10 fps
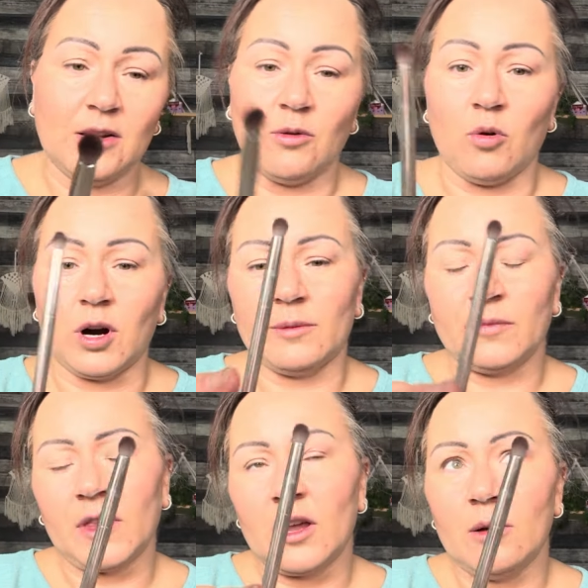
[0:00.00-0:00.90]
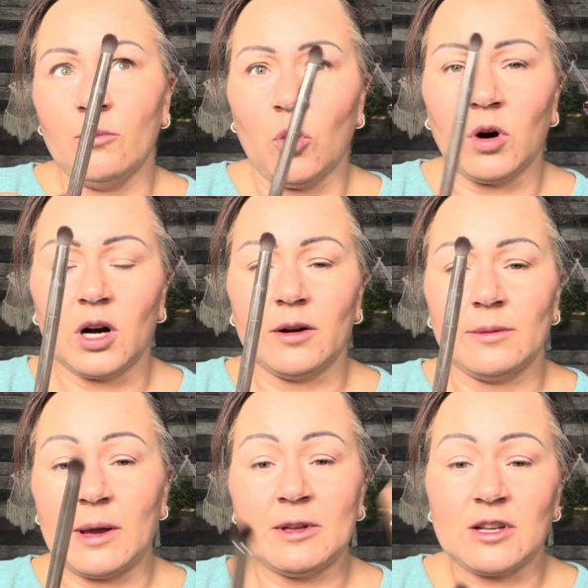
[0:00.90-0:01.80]
Or more,
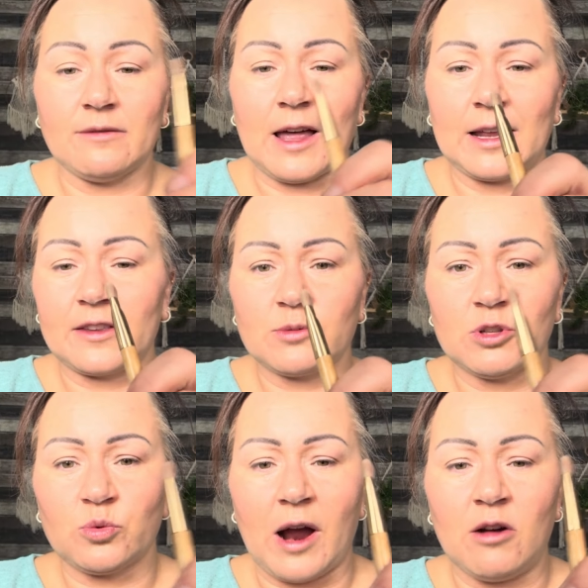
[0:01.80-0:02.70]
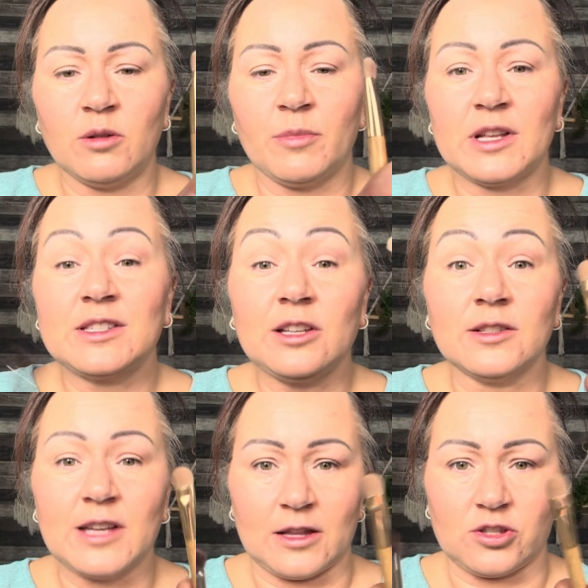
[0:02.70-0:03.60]
maybe it's not flat, like this one's round, but it's still
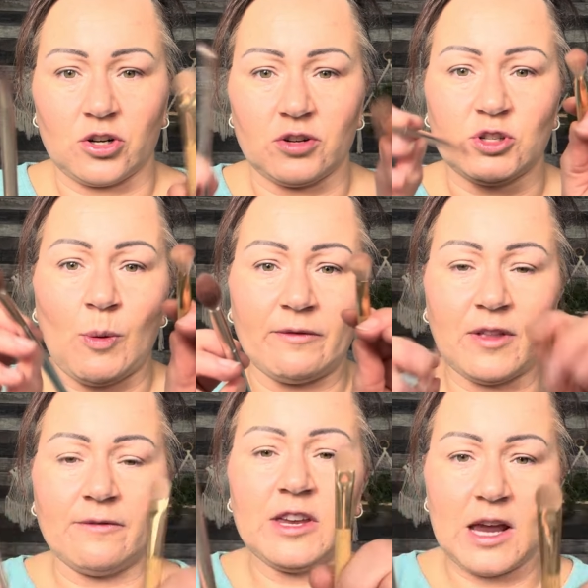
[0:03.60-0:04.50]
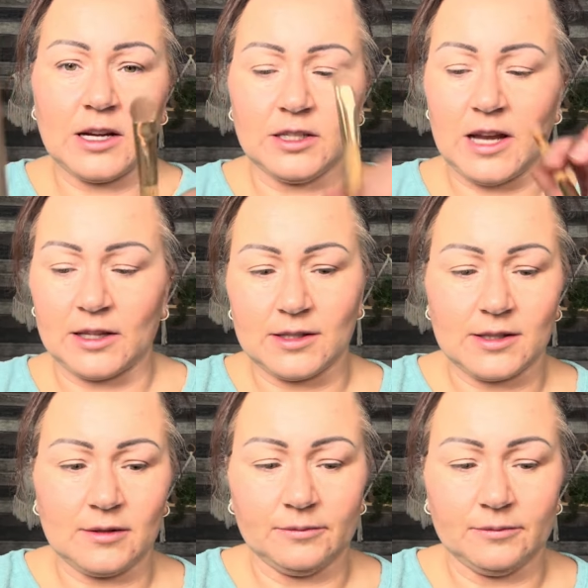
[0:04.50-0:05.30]
denser. So a fluffy and a dense.